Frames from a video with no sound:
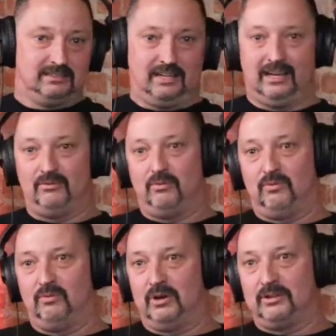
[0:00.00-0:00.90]
And
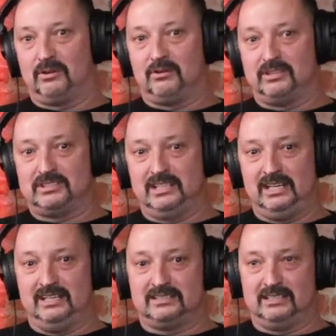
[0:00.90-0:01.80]
what they're going to
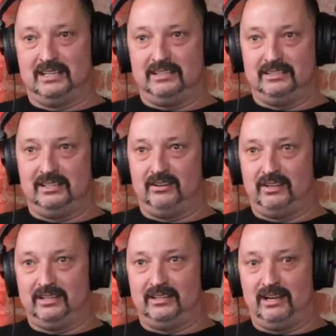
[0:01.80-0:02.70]
see is that,
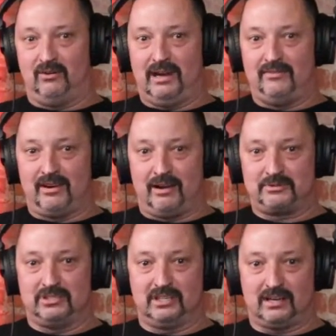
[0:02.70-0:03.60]
they don't have an
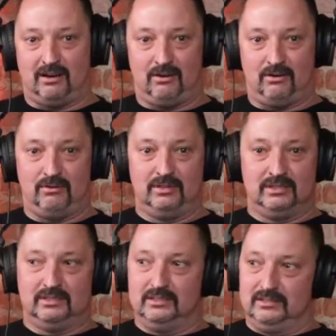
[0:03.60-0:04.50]
option to call,
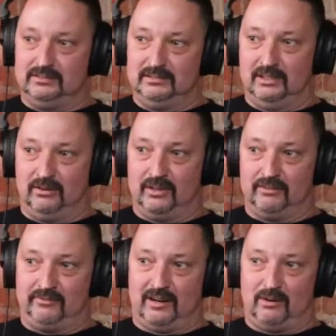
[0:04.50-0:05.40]
another
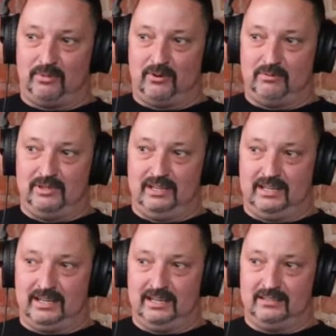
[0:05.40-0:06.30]
fire department. They
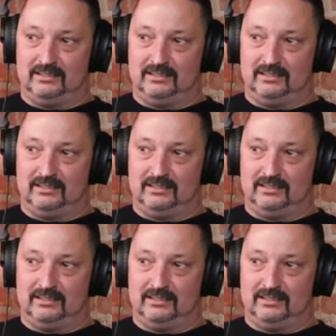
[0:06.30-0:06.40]
can't